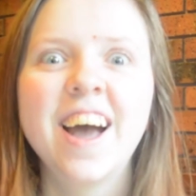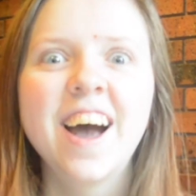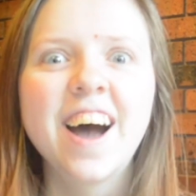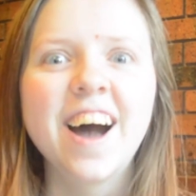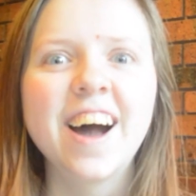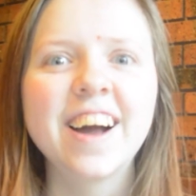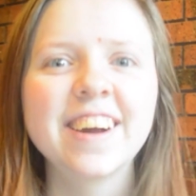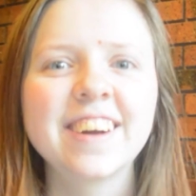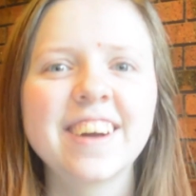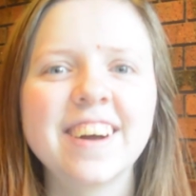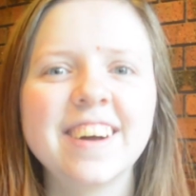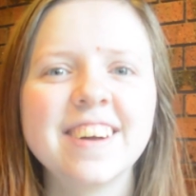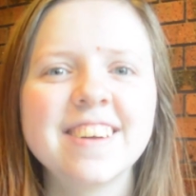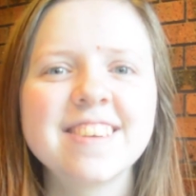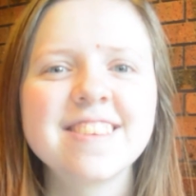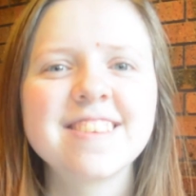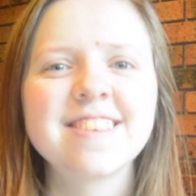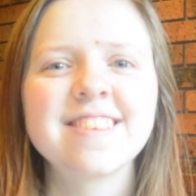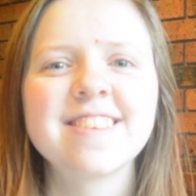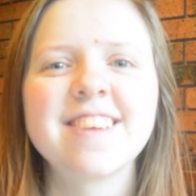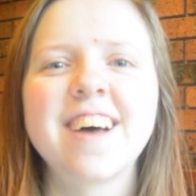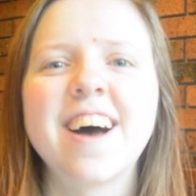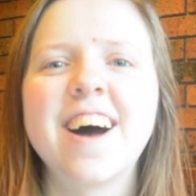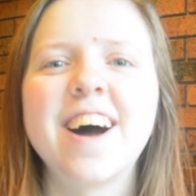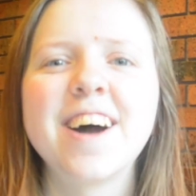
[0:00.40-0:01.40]
Hi
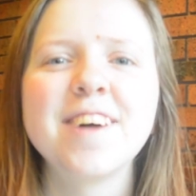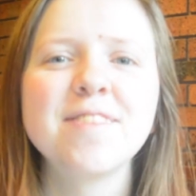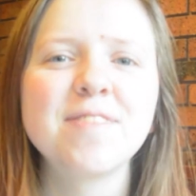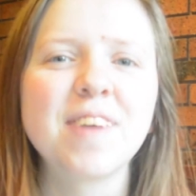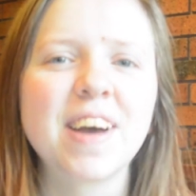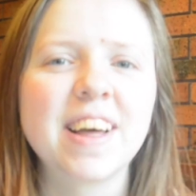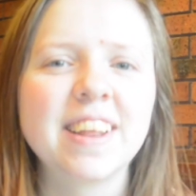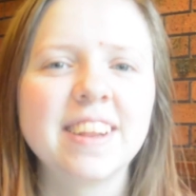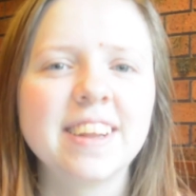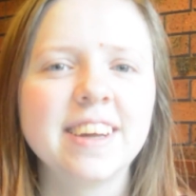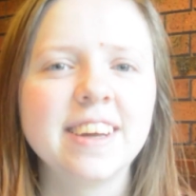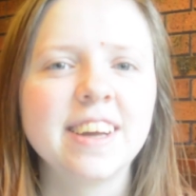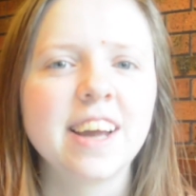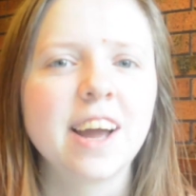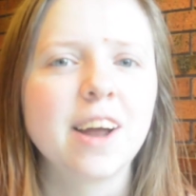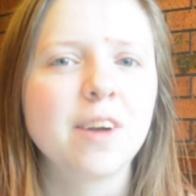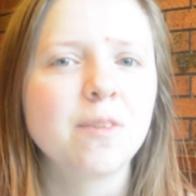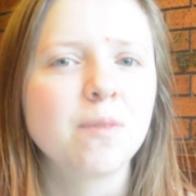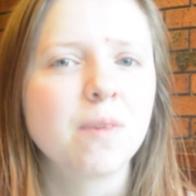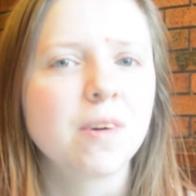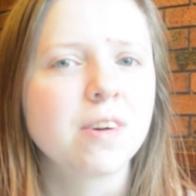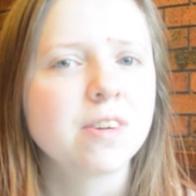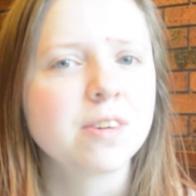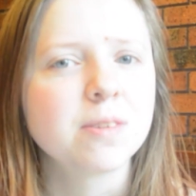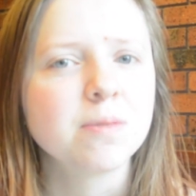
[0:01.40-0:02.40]
guys, I'm Ellie and
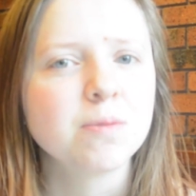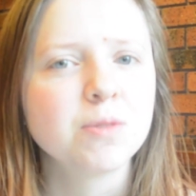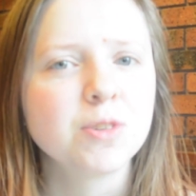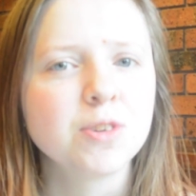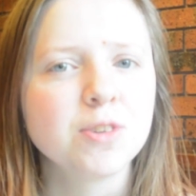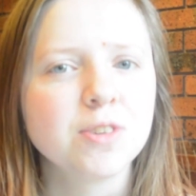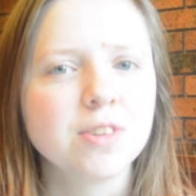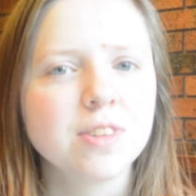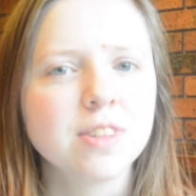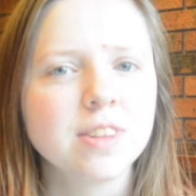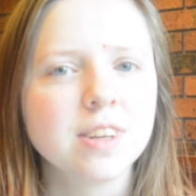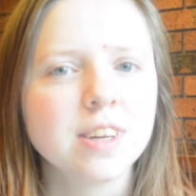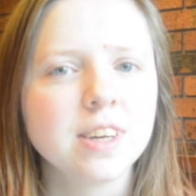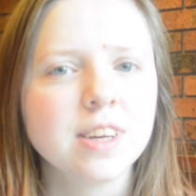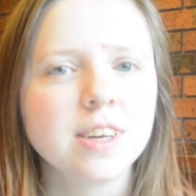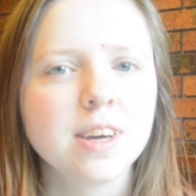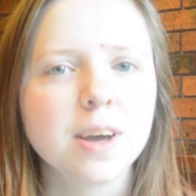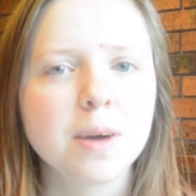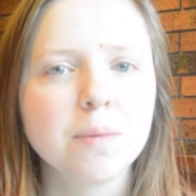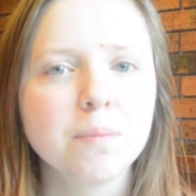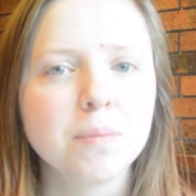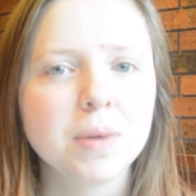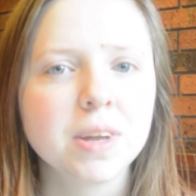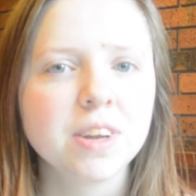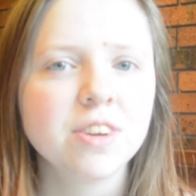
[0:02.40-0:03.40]
welcome to the
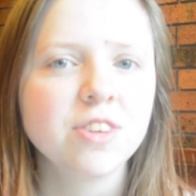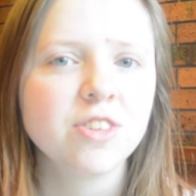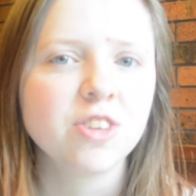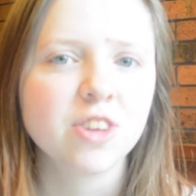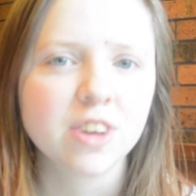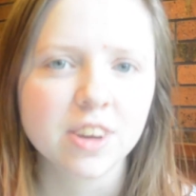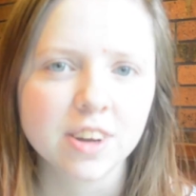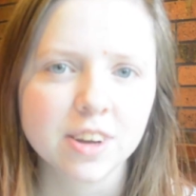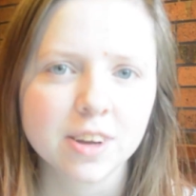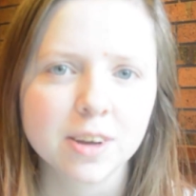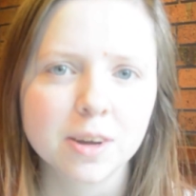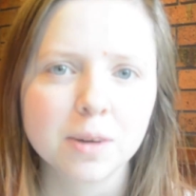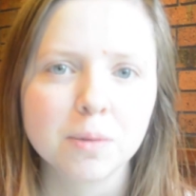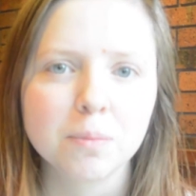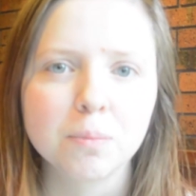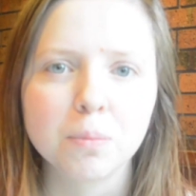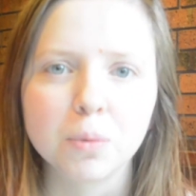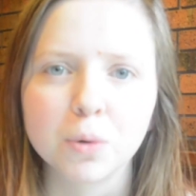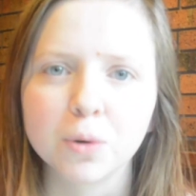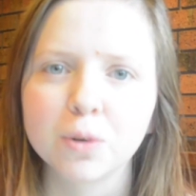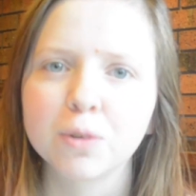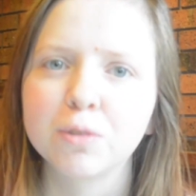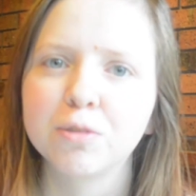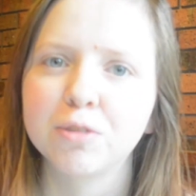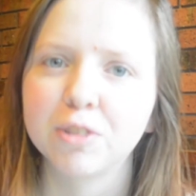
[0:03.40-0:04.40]
mid-year
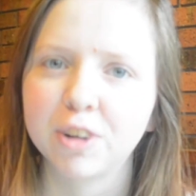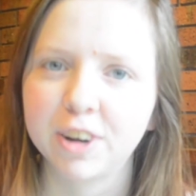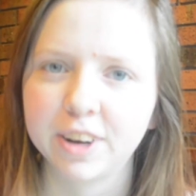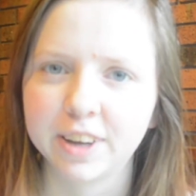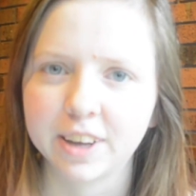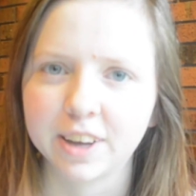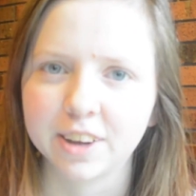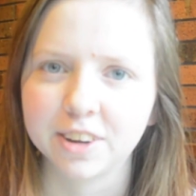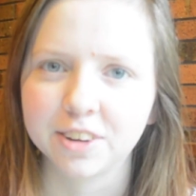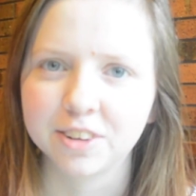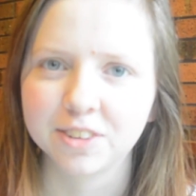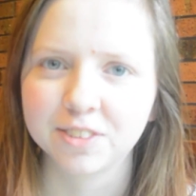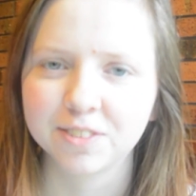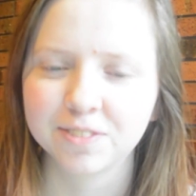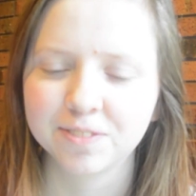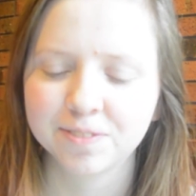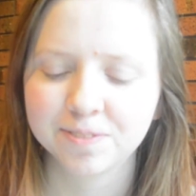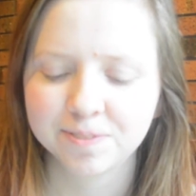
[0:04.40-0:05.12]
book Freakout.